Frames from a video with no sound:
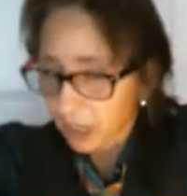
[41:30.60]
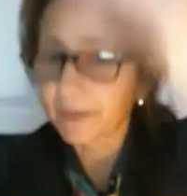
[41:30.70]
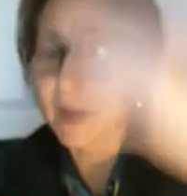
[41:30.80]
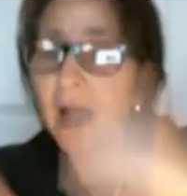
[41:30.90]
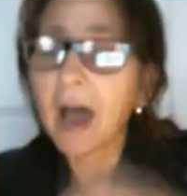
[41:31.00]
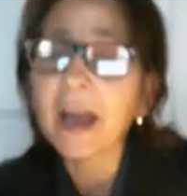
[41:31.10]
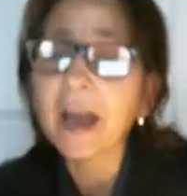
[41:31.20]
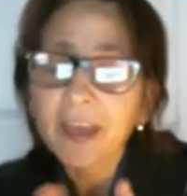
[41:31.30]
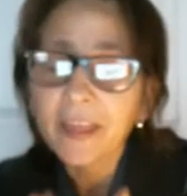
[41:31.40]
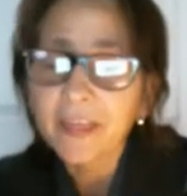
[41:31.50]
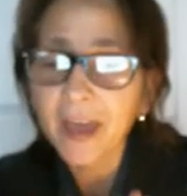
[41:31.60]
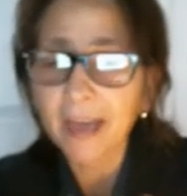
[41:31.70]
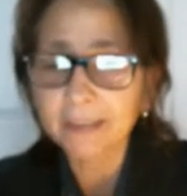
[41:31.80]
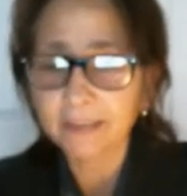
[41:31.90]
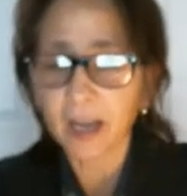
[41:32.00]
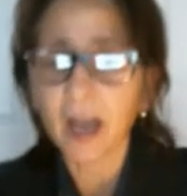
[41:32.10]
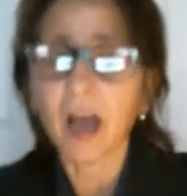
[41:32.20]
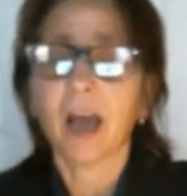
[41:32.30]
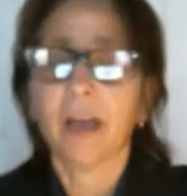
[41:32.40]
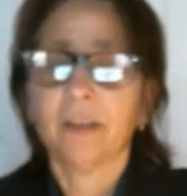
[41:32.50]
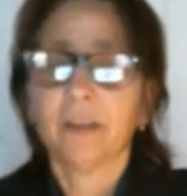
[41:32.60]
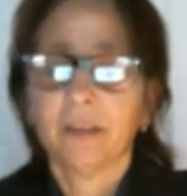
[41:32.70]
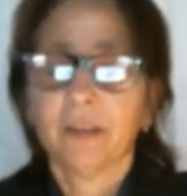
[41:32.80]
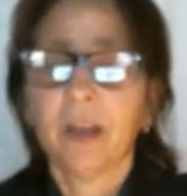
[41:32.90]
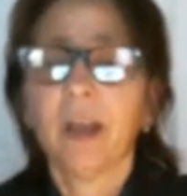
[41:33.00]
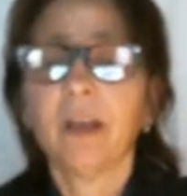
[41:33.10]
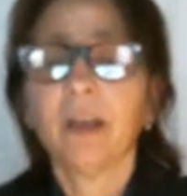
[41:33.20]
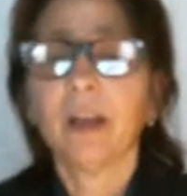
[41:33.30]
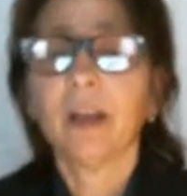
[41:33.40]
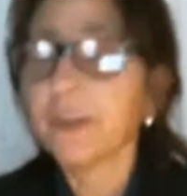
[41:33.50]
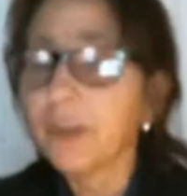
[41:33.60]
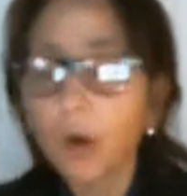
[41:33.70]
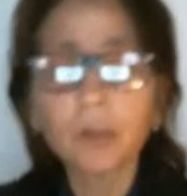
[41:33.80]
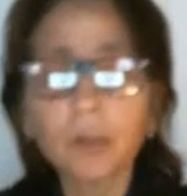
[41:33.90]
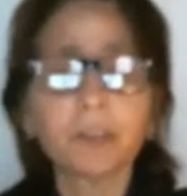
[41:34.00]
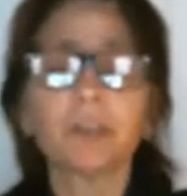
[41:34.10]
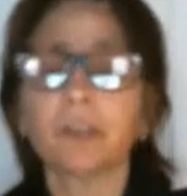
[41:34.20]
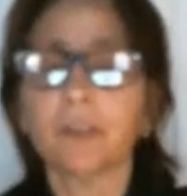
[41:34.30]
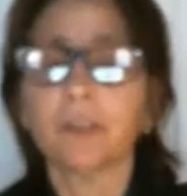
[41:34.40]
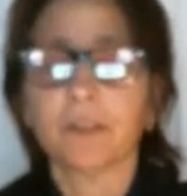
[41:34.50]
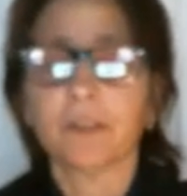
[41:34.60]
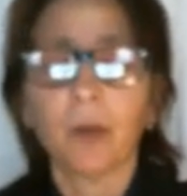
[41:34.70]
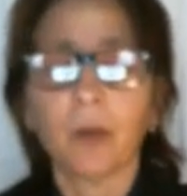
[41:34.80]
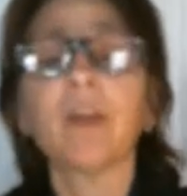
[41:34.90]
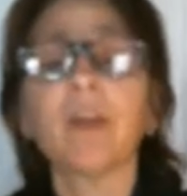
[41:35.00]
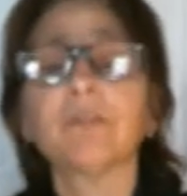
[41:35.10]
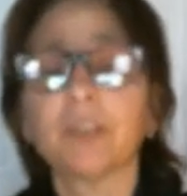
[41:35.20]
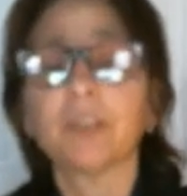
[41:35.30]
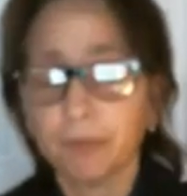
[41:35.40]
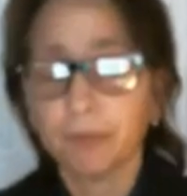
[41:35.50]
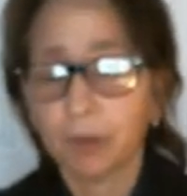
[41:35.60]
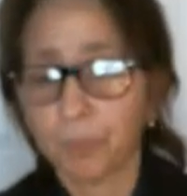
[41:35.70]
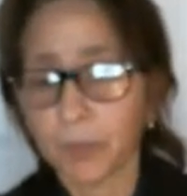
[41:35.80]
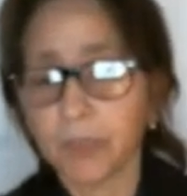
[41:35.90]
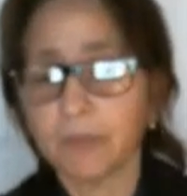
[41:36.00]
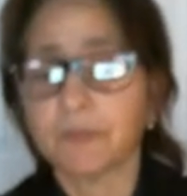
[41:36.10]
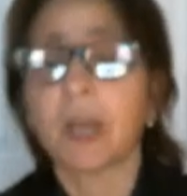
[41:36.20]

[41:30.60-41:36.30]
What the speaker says: God, that God, and I know clearly that we have different beliefs.